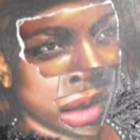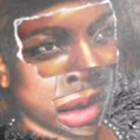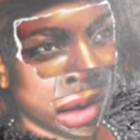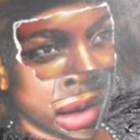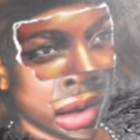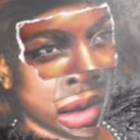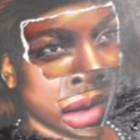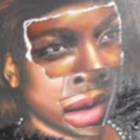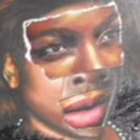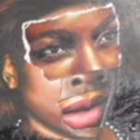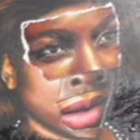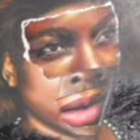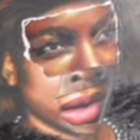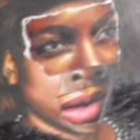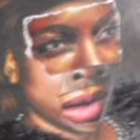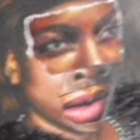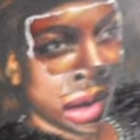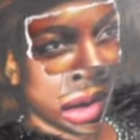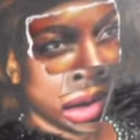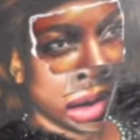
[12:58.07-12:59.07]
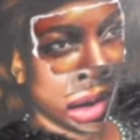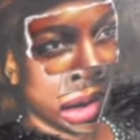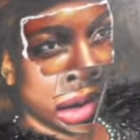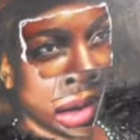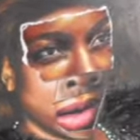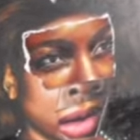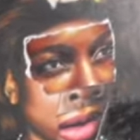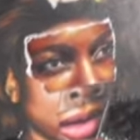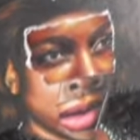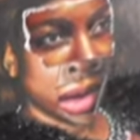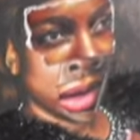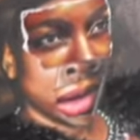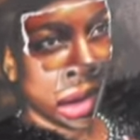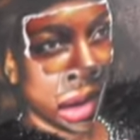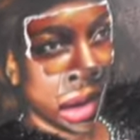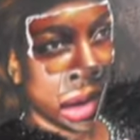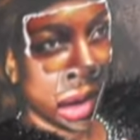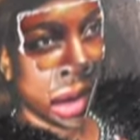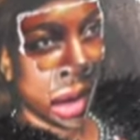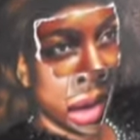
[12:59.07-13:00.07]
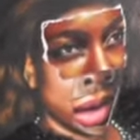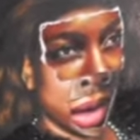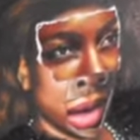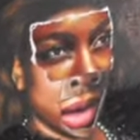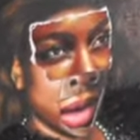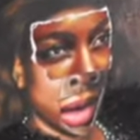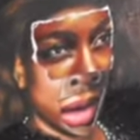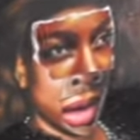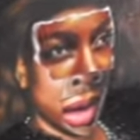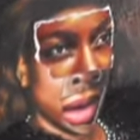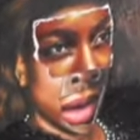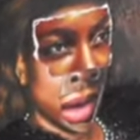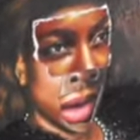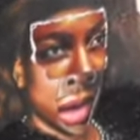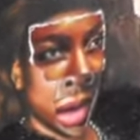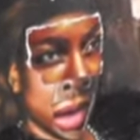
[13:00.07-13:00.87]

I thought this was JC for a second. LOL.